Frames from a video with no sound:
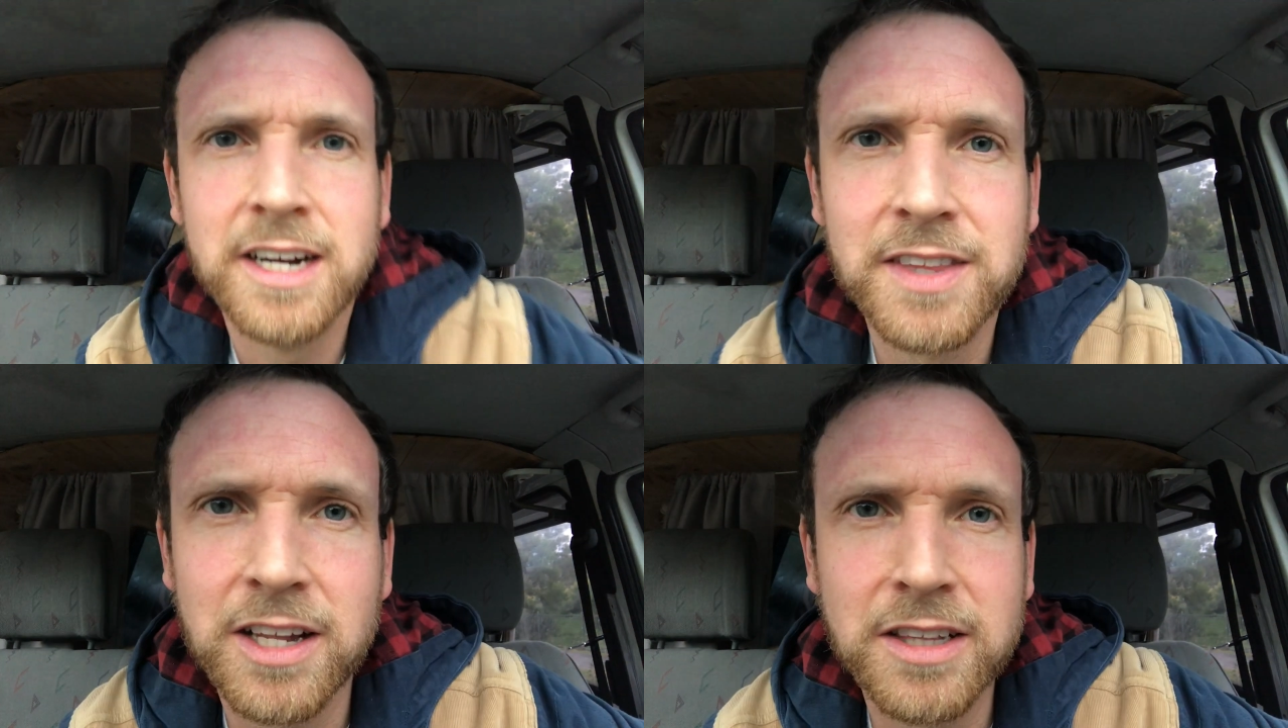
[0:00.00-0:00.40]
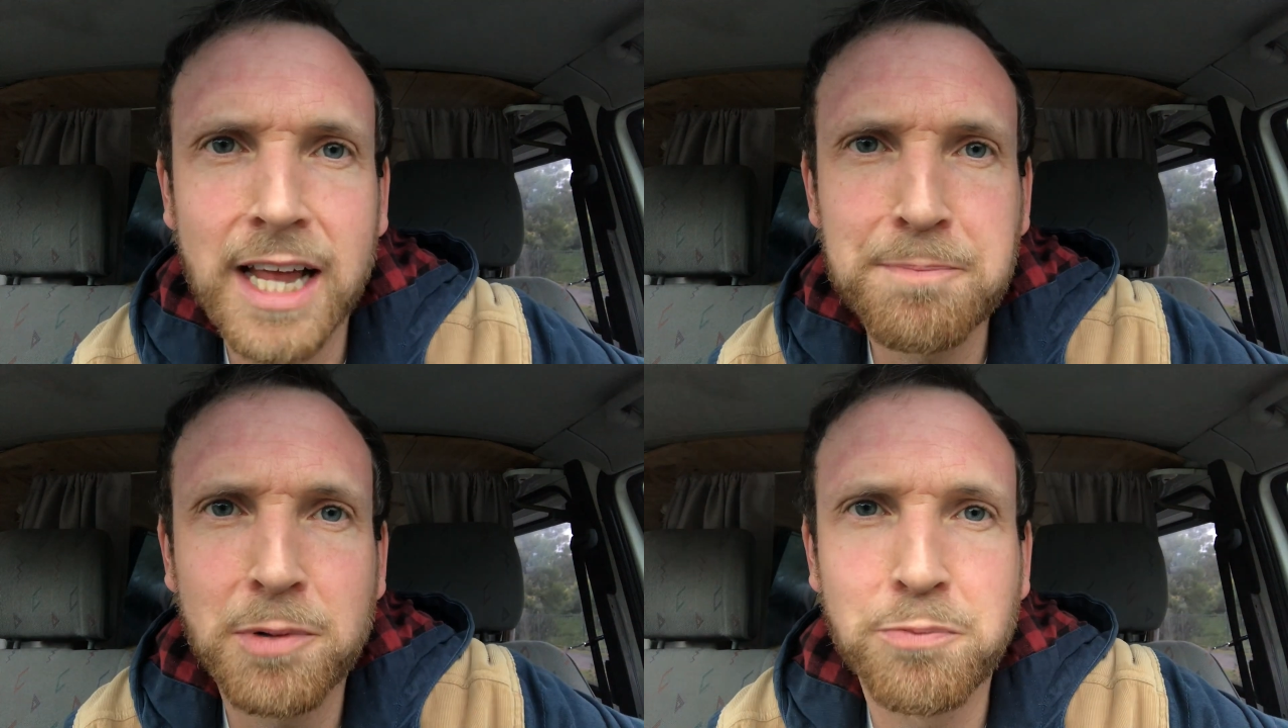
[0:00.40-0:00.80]
that
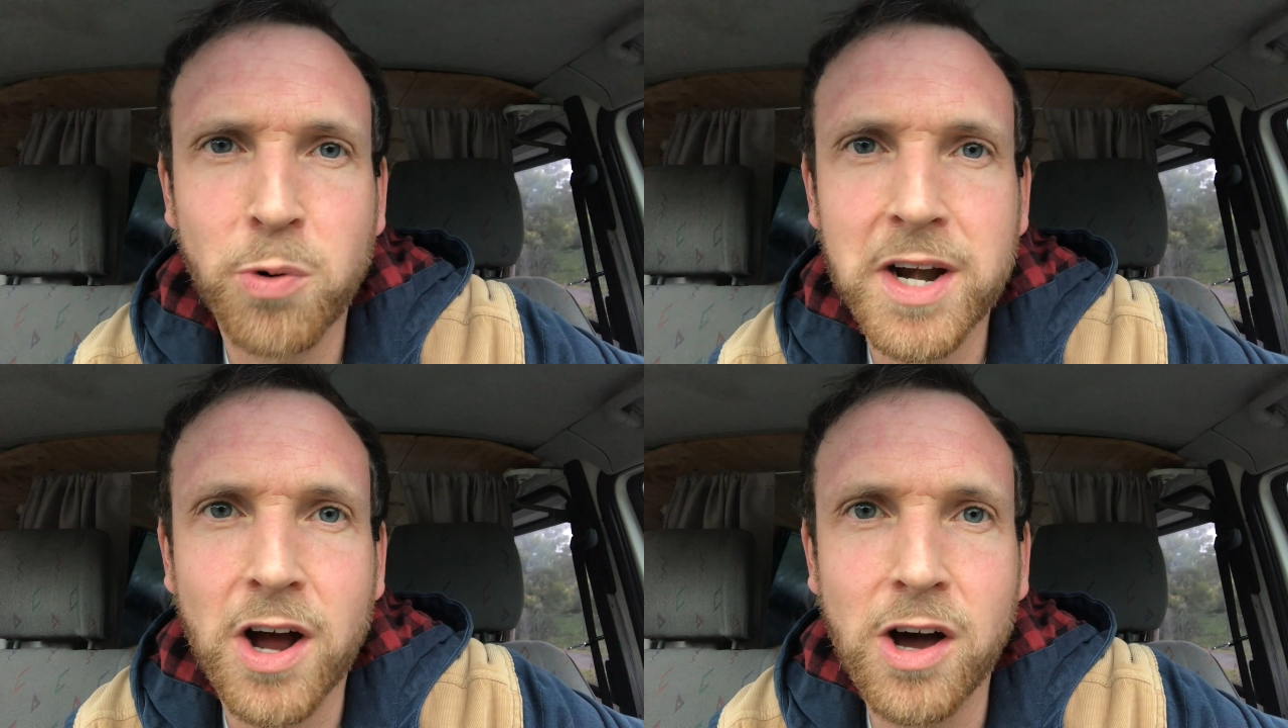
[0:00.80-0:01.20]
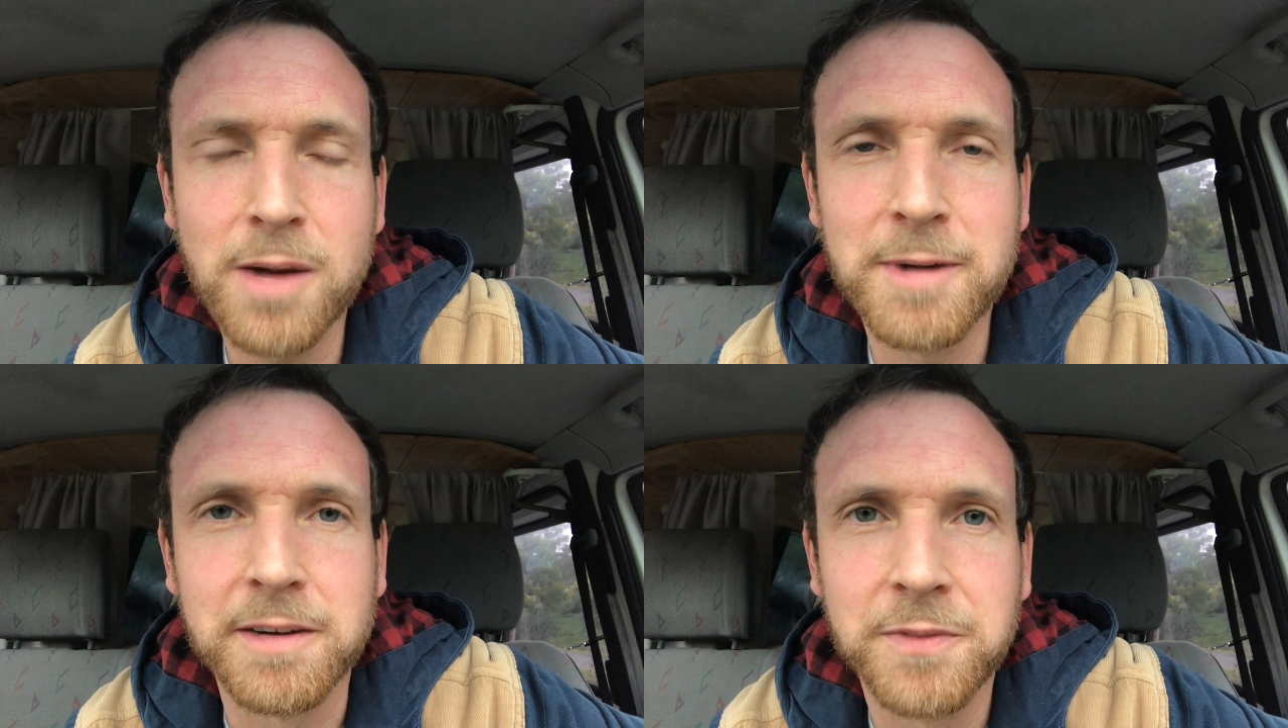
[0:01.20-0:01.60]
leopard print
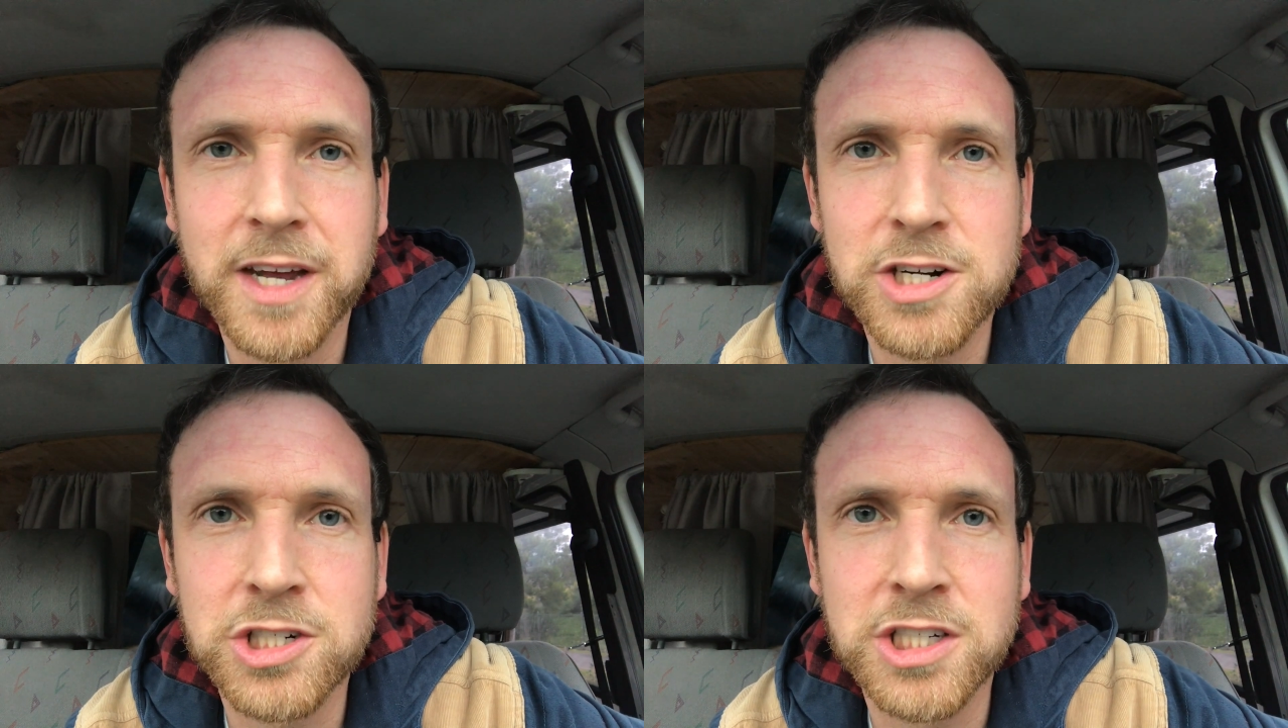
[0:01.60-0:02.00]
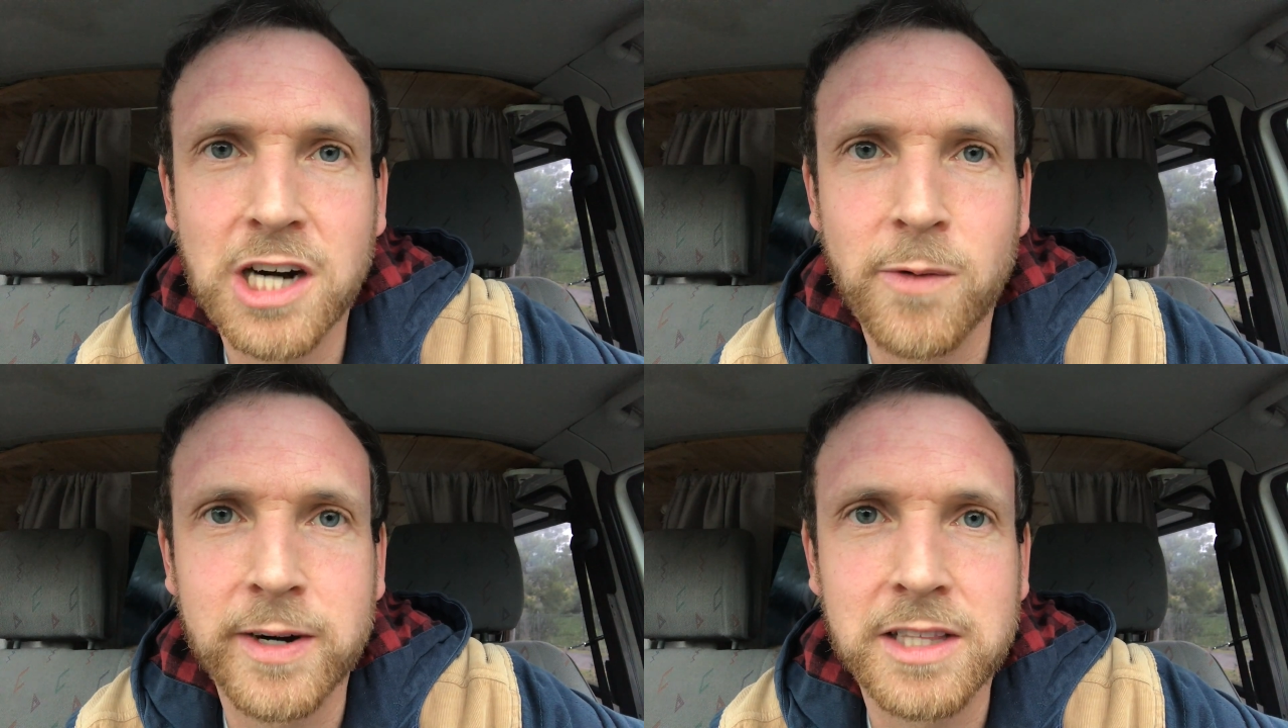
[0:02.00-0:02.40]
ottoman that I just
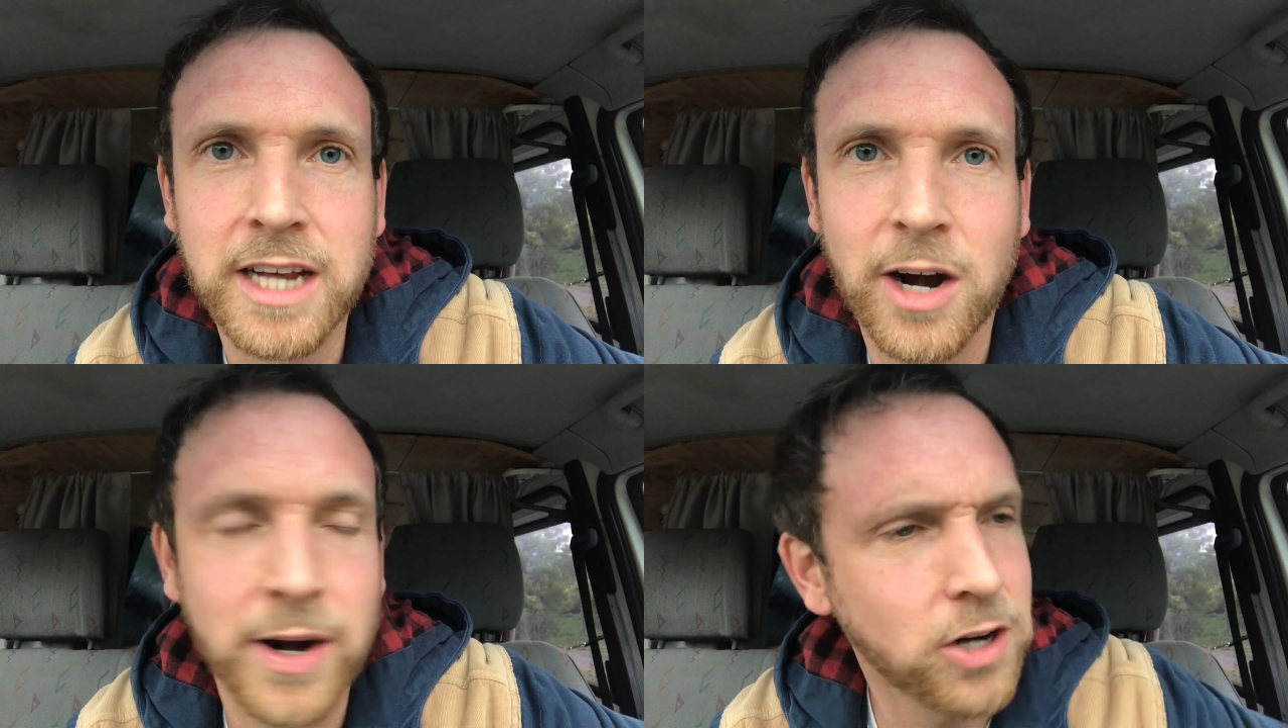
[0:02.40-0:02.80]
saw right there.